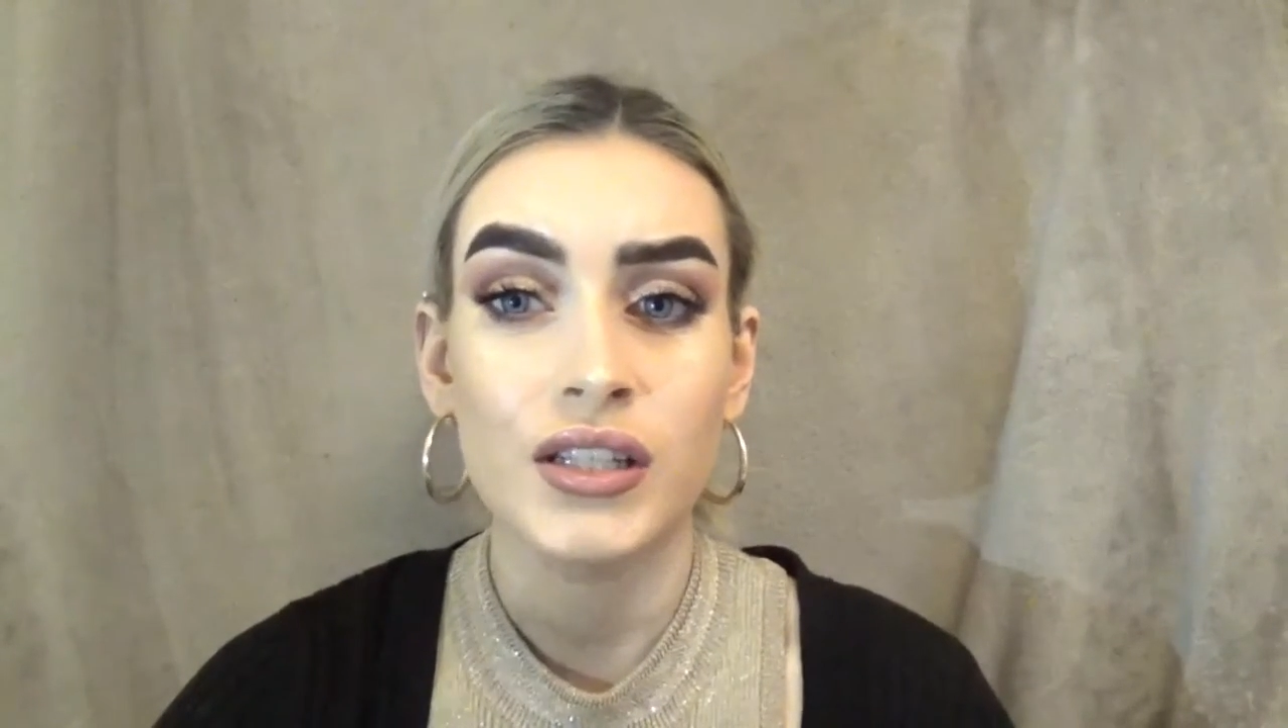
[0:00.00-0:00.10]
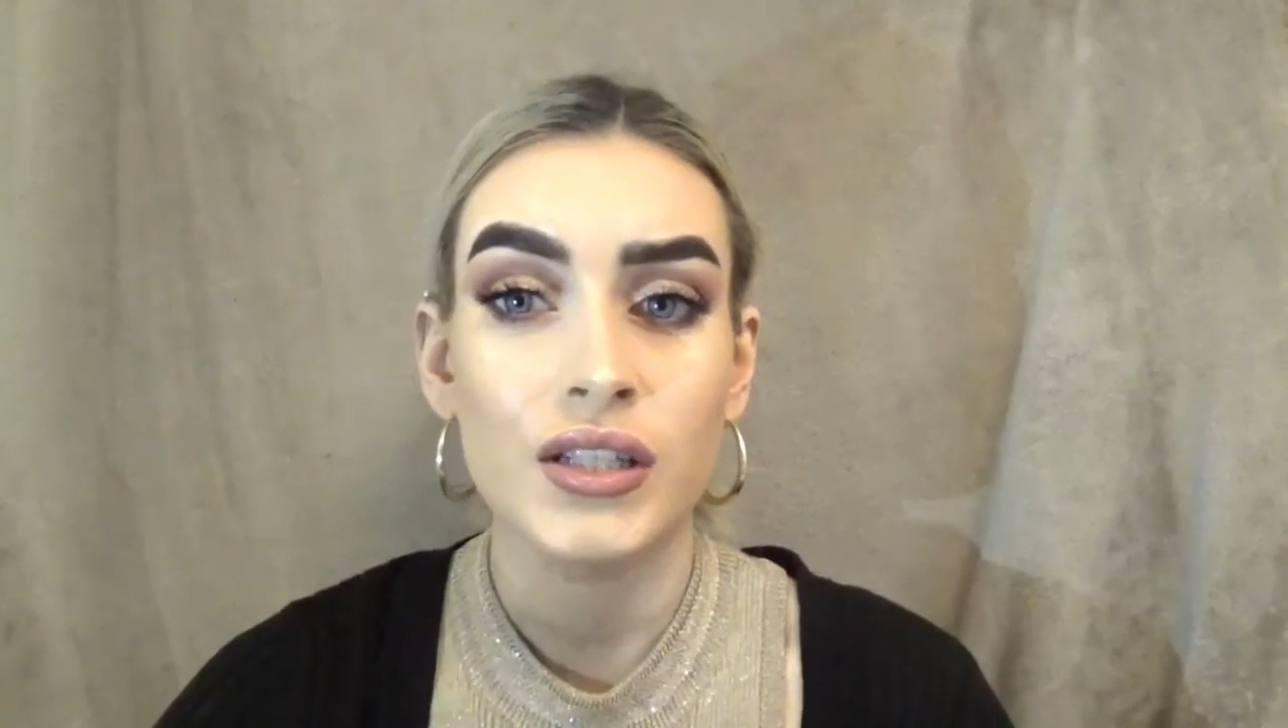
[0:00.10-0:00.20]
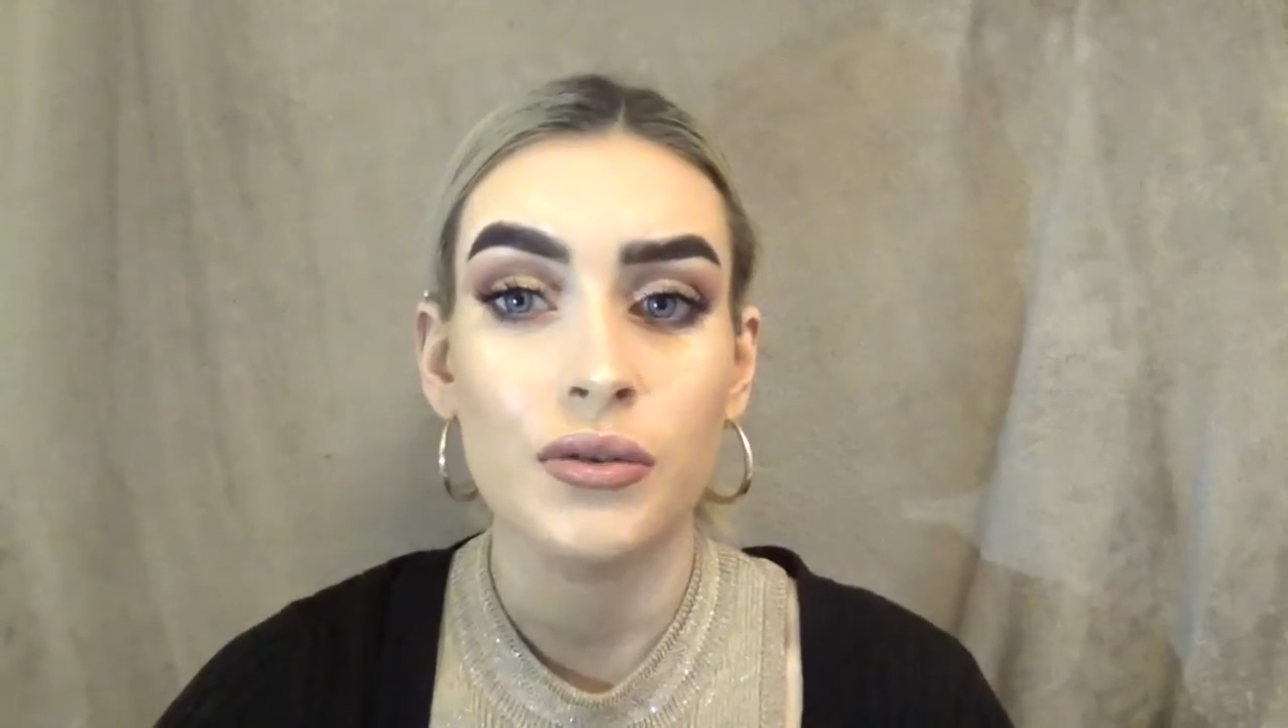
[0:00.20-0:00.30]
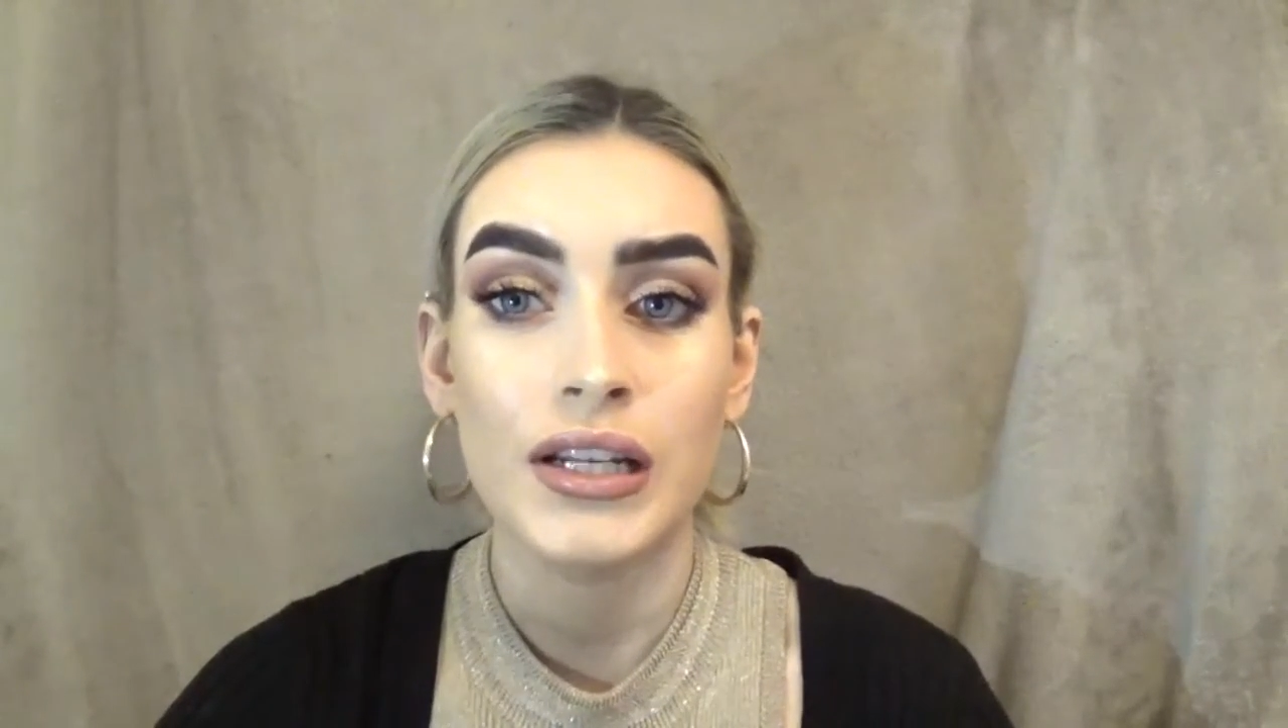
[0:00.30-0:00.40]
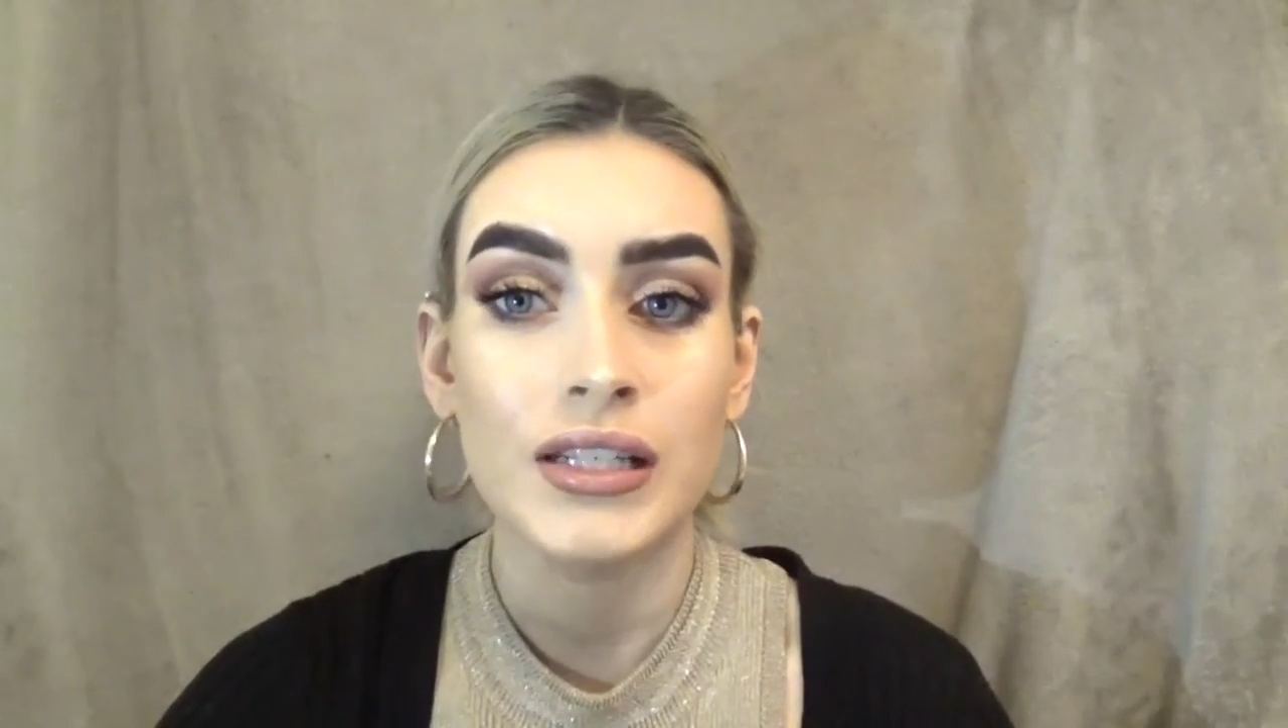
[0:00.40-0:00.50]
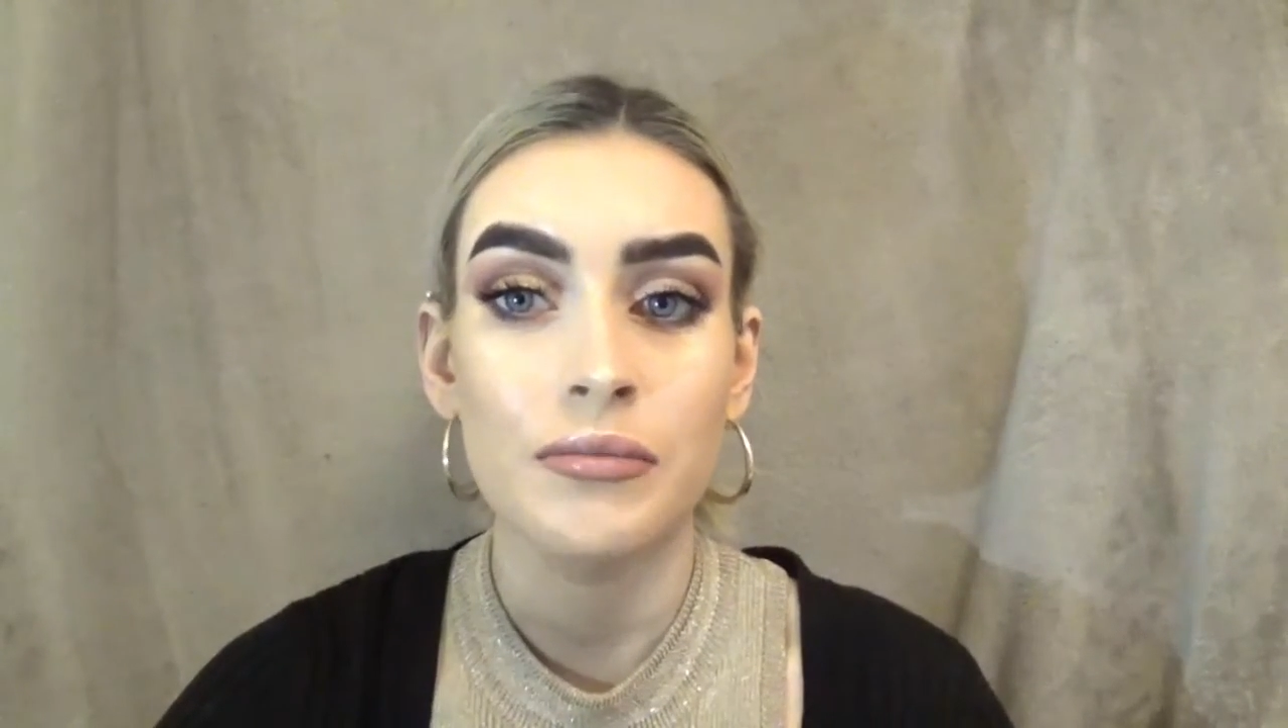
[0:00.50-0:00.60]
to 20